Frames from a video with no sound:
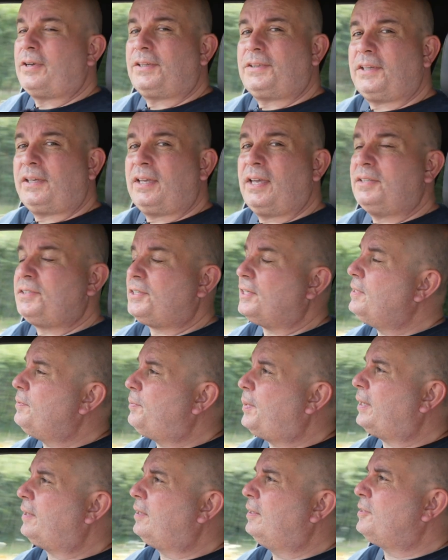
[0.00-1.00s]
had the kids in the
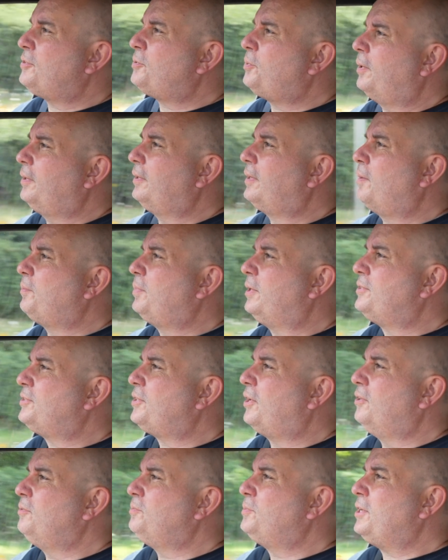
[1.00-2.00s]
back of this one a couple of
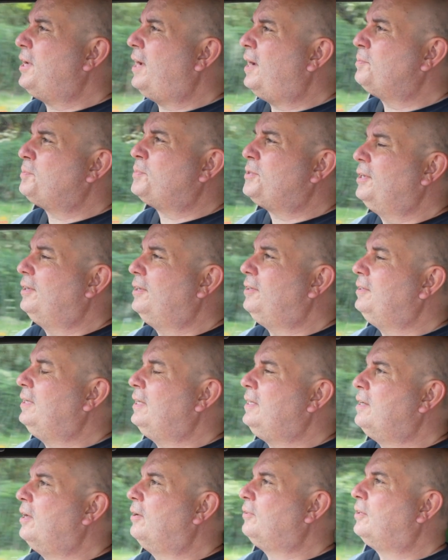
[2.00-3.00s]
times,
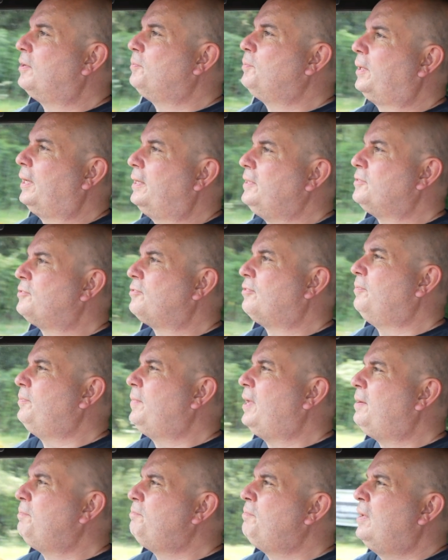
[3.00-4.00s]
absolutely no complaints from
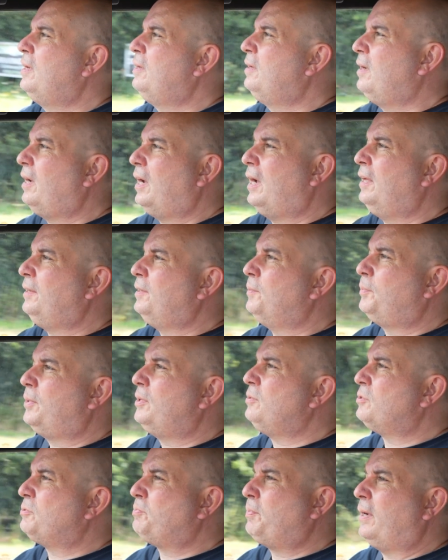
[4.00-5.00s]
them, and the
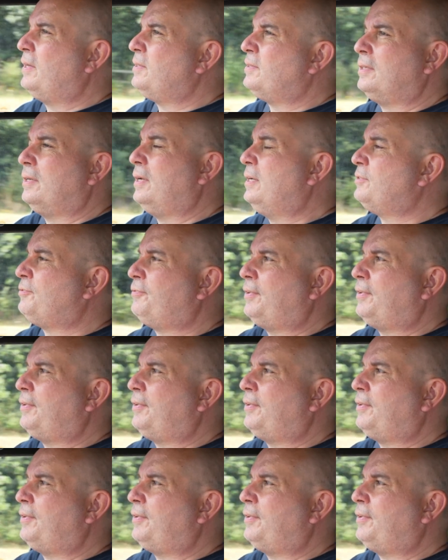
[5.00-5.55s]
boot space is